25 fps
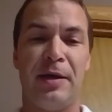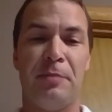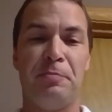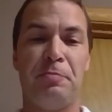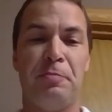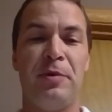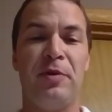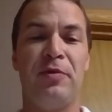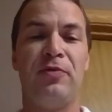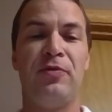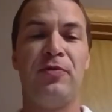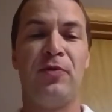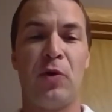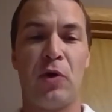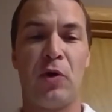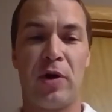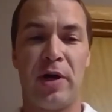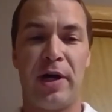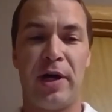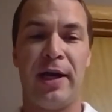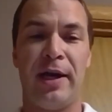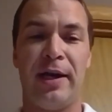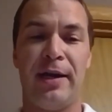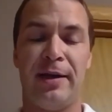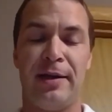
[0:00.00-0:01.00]

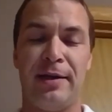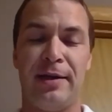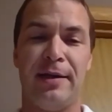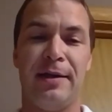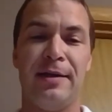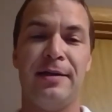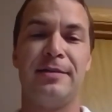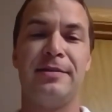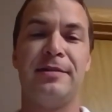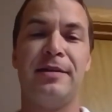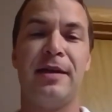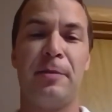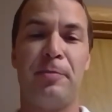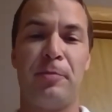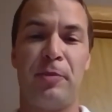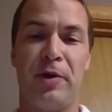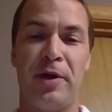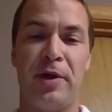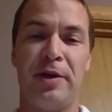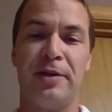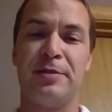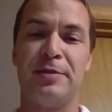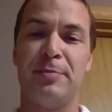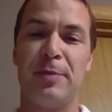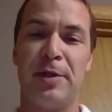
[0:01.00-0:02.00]
beforehand,
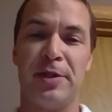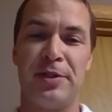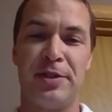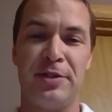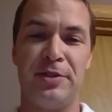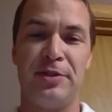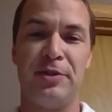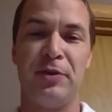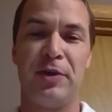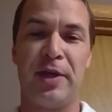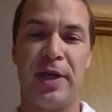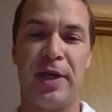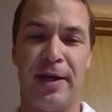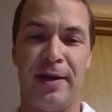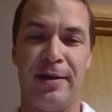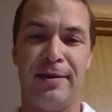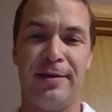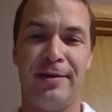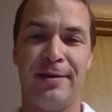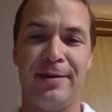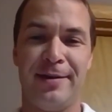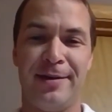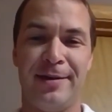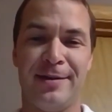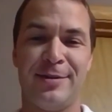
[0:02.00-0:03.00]
separate as much as you
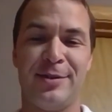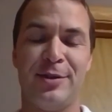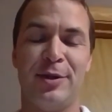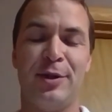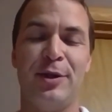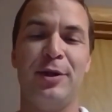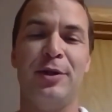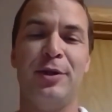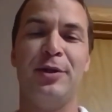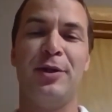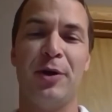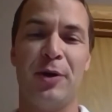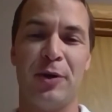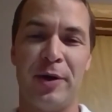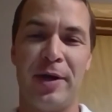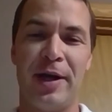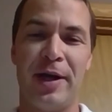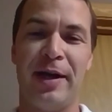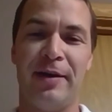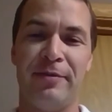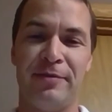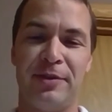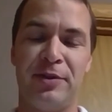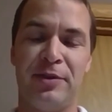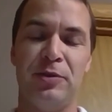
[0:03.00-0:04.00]
can so you don't
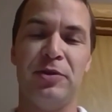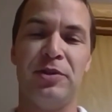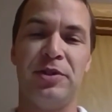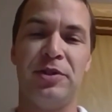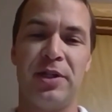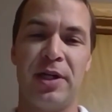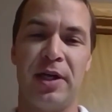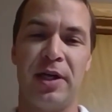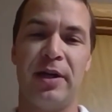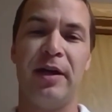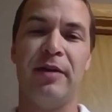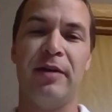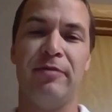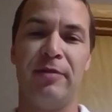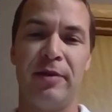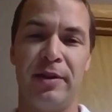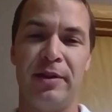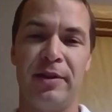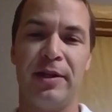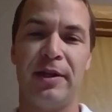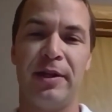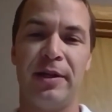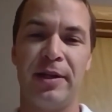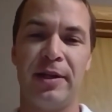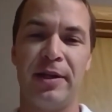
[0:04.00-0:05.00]
have to shut
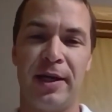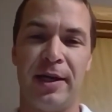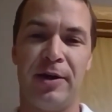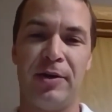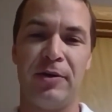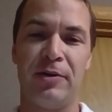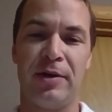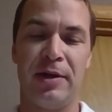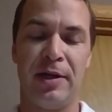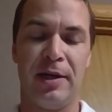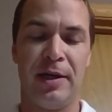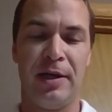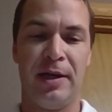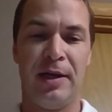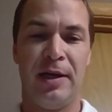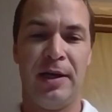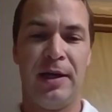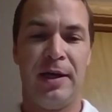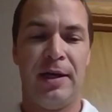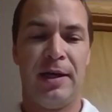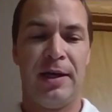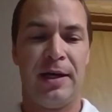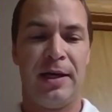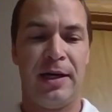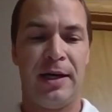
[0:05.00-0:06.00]
everything down.
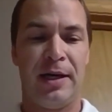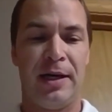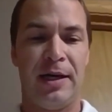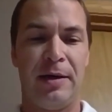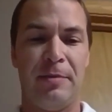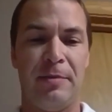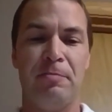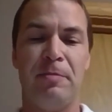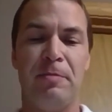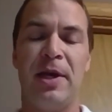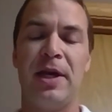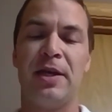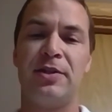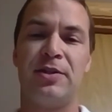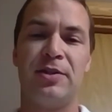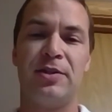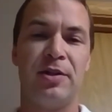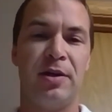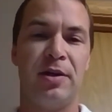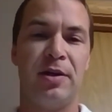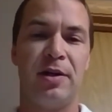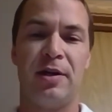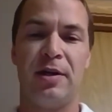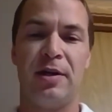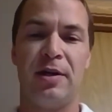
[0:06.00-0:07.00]
Make
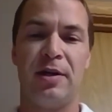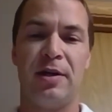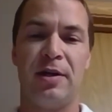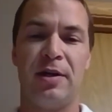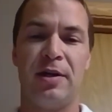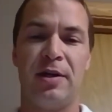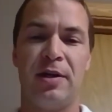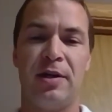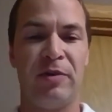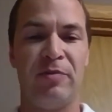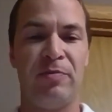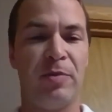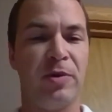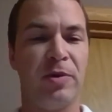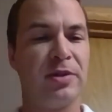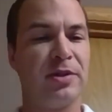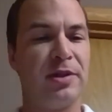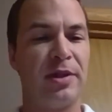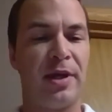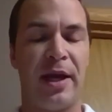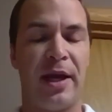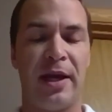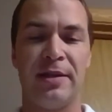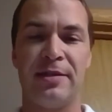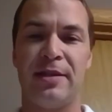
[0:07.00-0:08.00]
sure, like, we've put
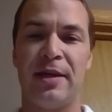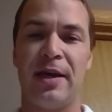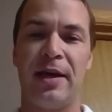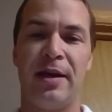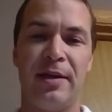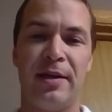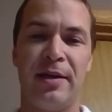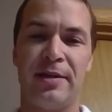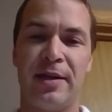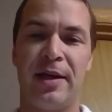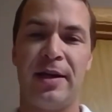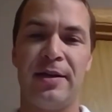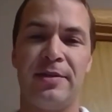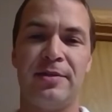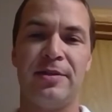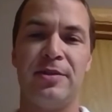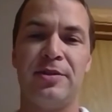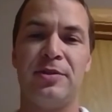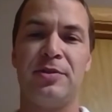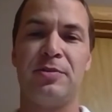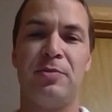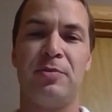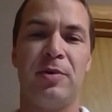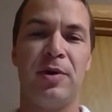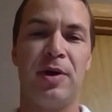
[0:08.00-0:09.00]
hand
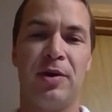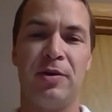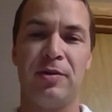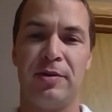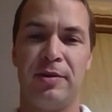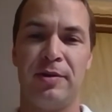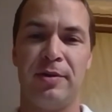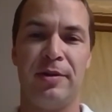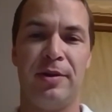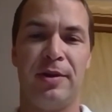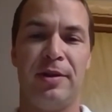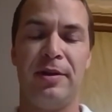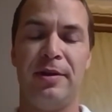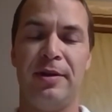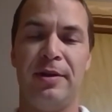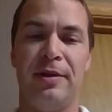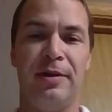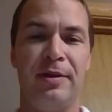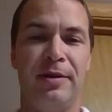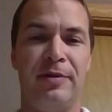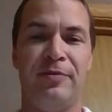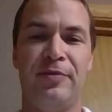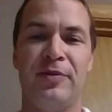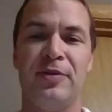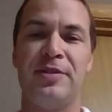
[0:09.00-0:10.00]
sanitizers throughout
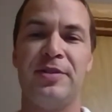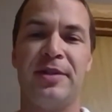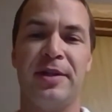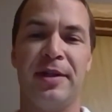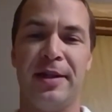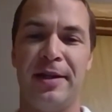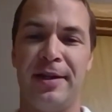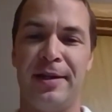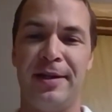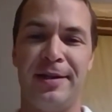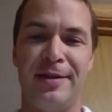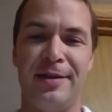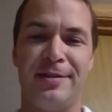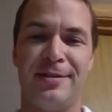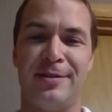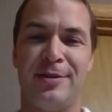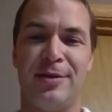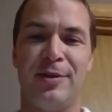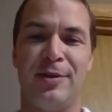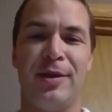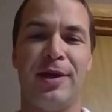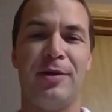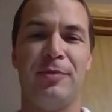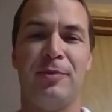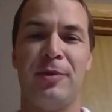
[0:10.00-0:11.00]
the facilities so
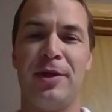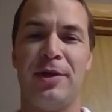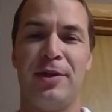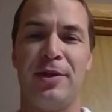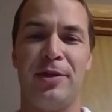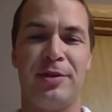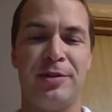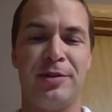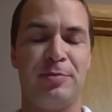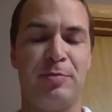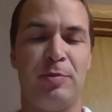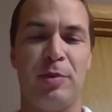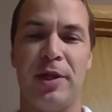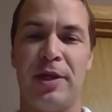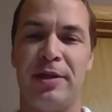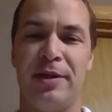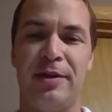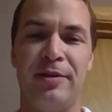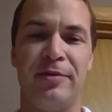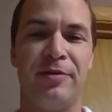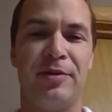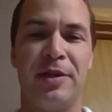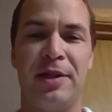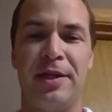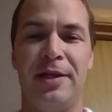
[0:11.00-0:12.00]
that way there's plenty
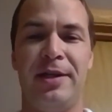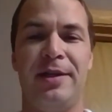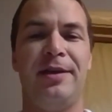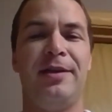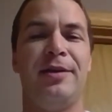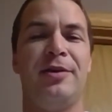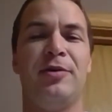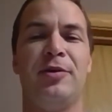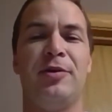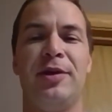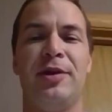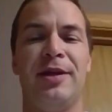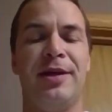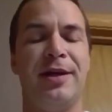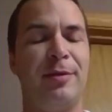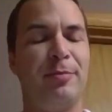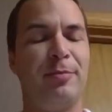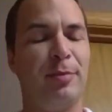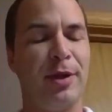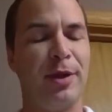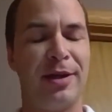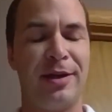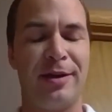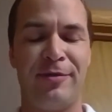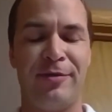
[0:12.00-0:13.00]
of cleaning going on,
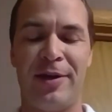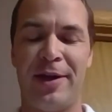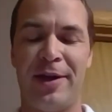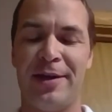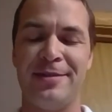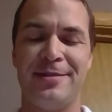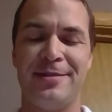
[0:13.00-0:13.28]
plenty of hand